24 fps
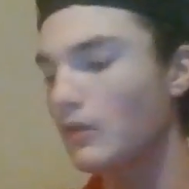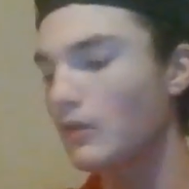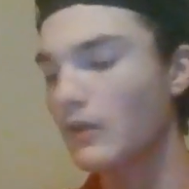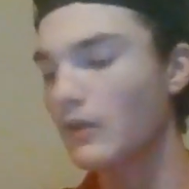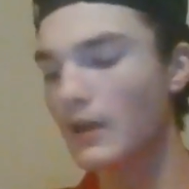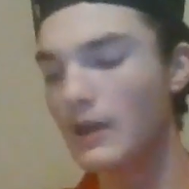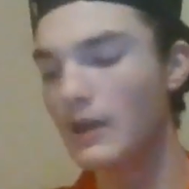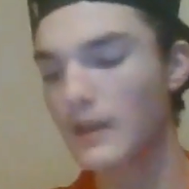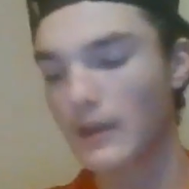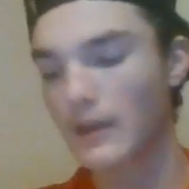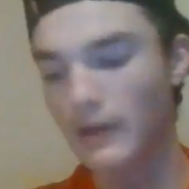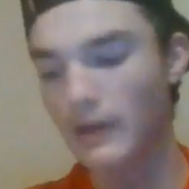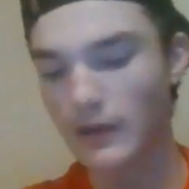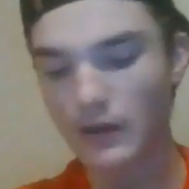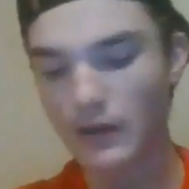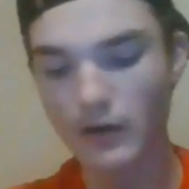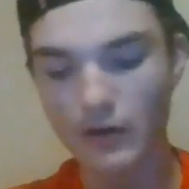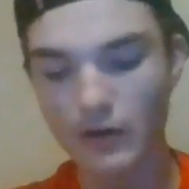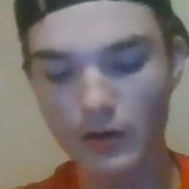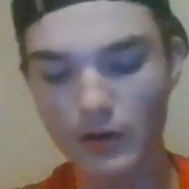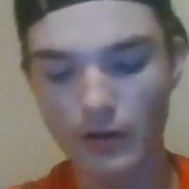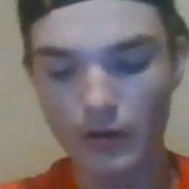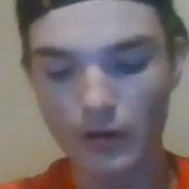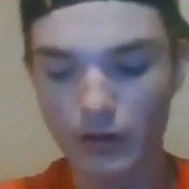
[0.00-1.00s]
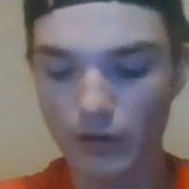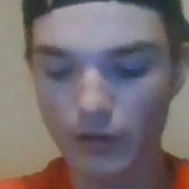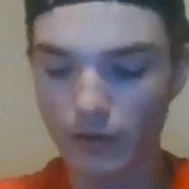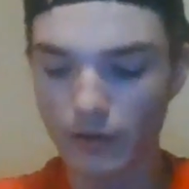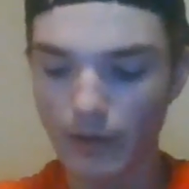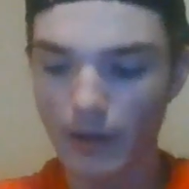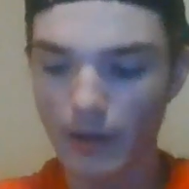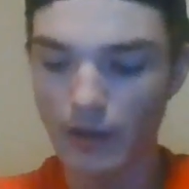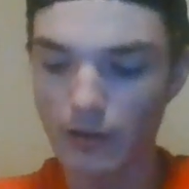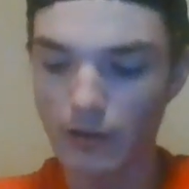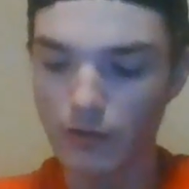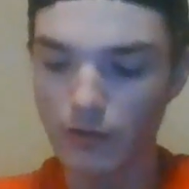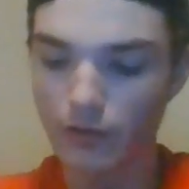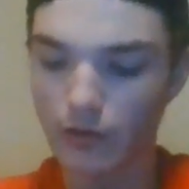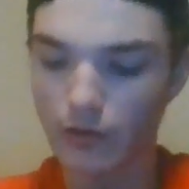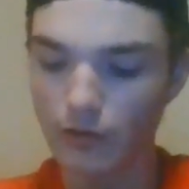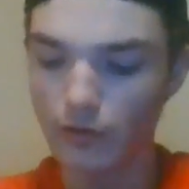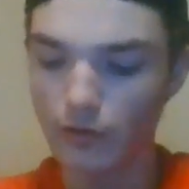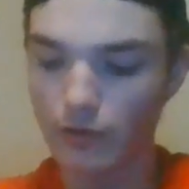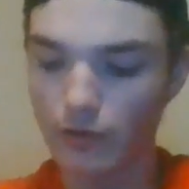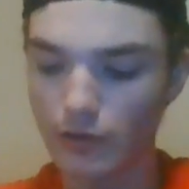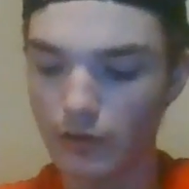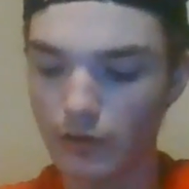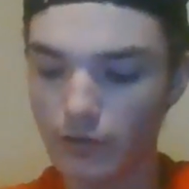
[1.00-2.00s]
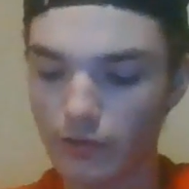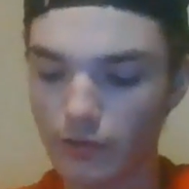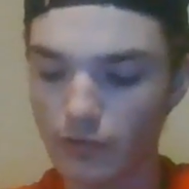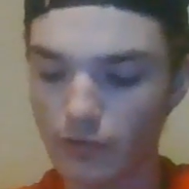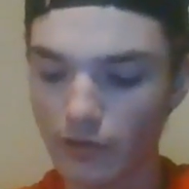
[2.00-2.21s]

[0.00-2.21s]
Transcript: right here that you could